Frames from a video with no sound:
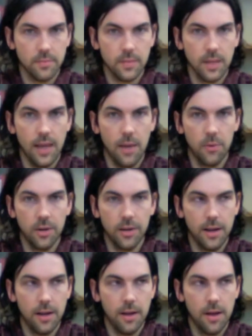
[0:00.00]
and we're going
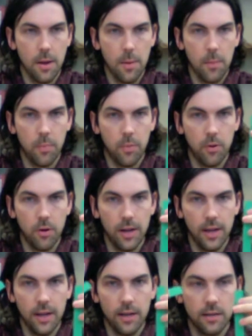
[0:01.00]
to put
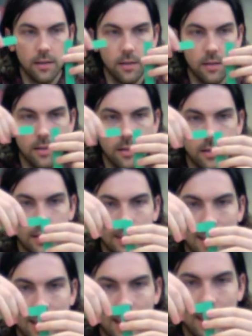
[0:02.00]
it
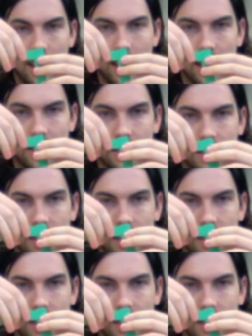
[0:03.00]
like this,